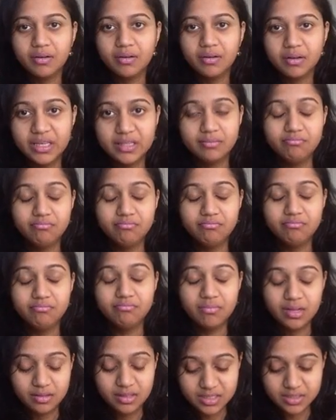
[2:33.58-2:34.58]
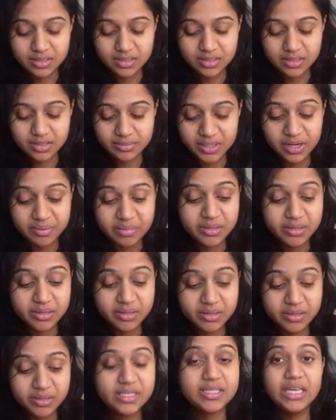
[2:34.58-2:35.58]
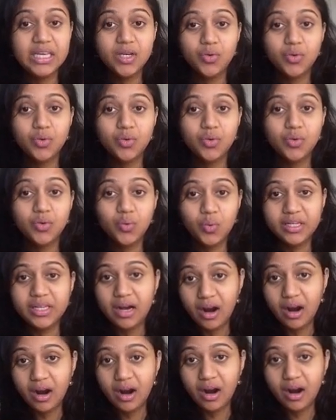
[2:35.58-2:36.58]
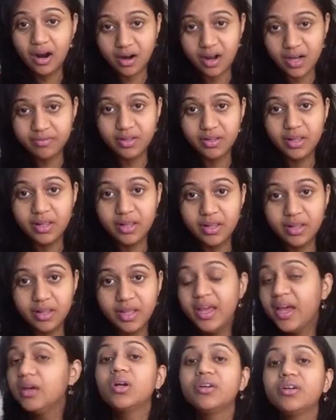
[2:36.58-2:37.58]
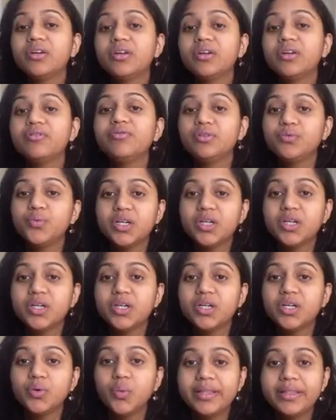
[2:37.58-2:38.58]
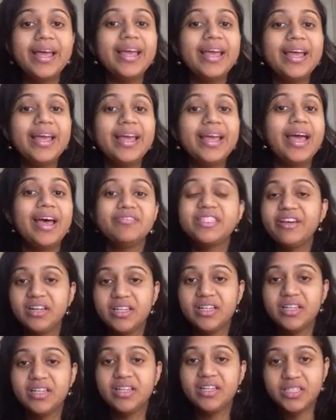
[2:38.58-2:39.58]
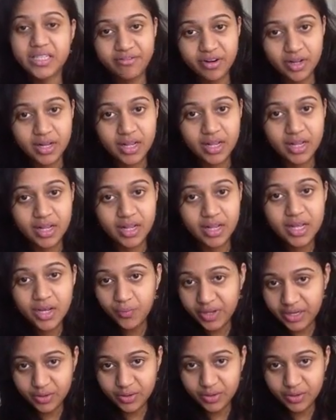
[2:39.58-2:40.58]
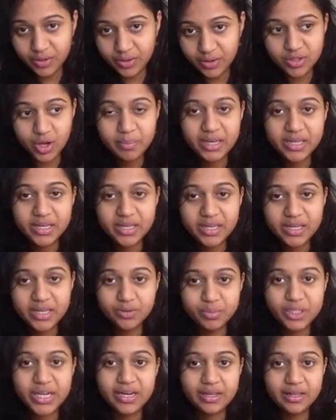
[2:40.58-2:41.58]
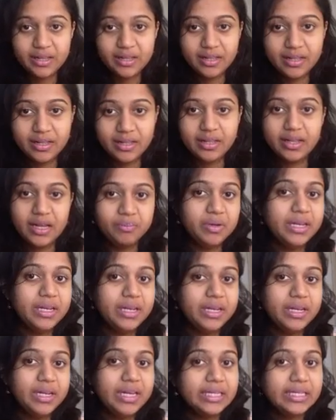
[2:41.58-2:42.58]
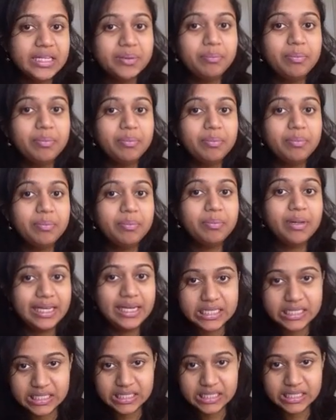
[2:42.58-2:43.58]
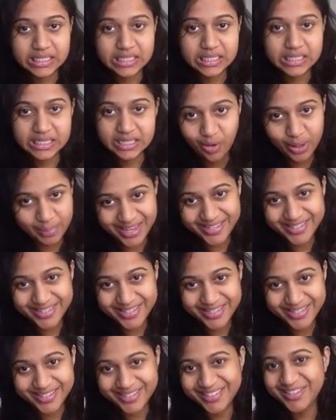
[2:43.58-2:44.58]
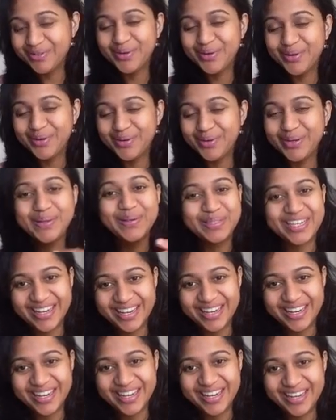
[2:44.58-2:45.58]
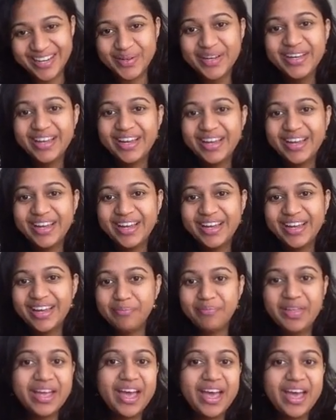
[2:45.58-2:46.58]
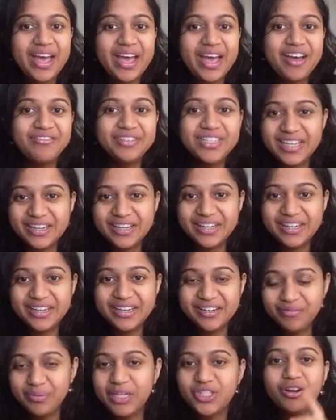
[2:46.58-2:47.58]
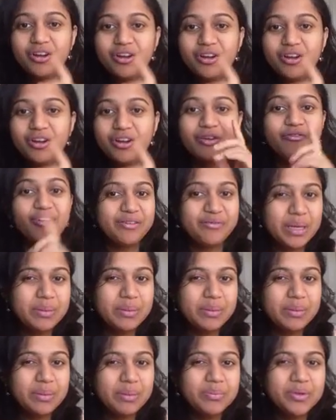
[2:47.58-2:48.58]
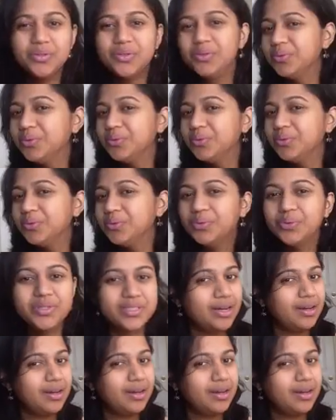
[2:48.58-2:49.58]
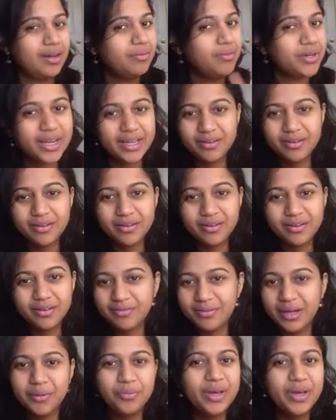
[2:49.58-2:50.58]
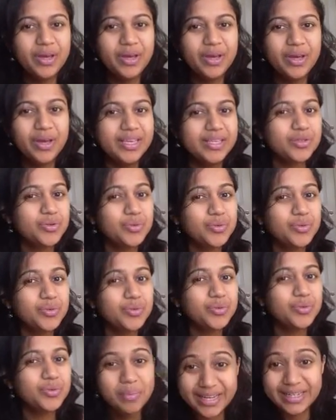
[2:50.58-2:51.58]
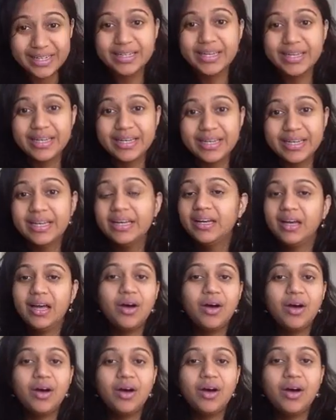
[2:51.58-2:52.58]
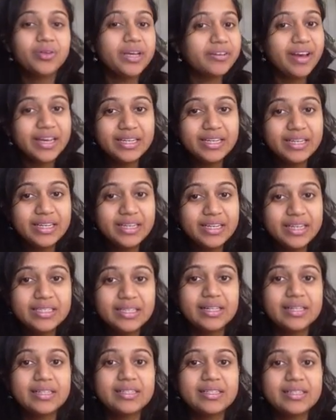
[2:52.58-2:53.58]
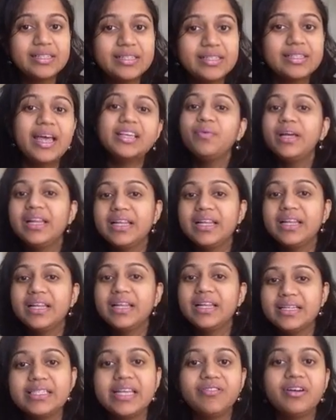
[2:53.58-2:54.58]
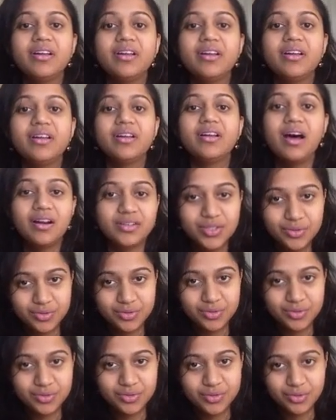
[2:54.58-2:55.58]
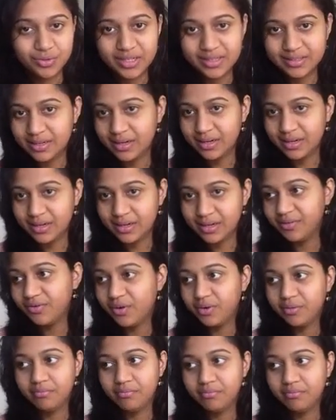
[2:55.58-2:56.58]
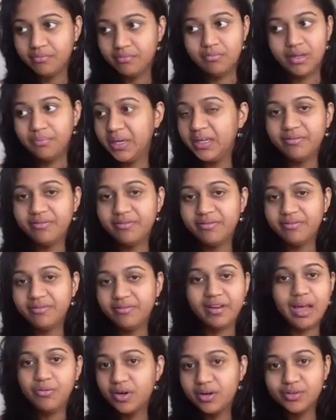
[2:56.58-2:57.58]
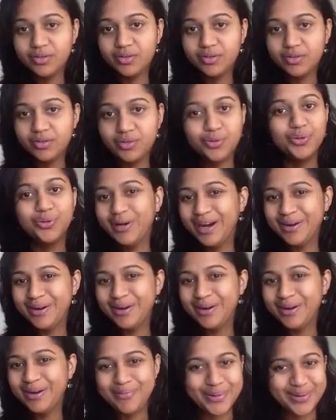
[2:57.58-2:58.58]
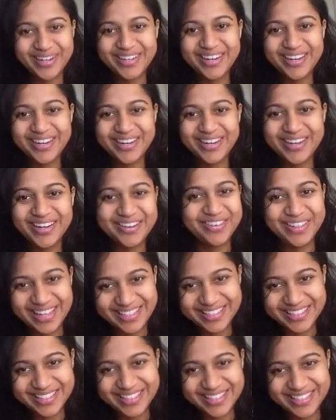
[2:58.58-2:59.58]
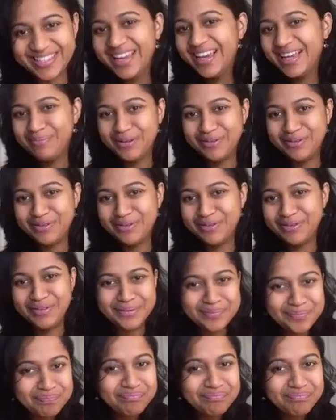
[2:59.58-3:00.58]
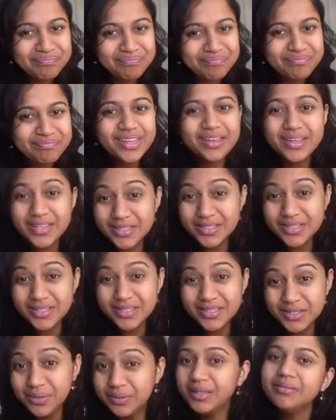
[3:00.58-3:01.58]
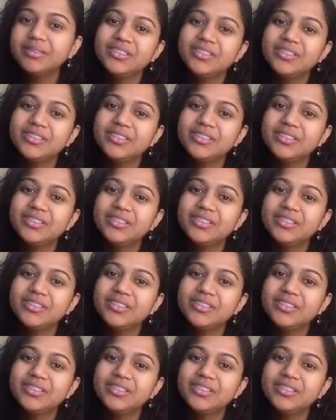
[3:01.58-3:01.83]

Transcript: you, this particular medium is equally archival and wonderful to work with. I have several videos on my YouTube channel, linked in the playlist, oil pastels, if you want to go check it out. I have detailed information on what kind of paper to use, what kind of ways to blend, how to get fine details, as well as several art tutorials starting from painting a flower to a portrait and everything else in between. So you can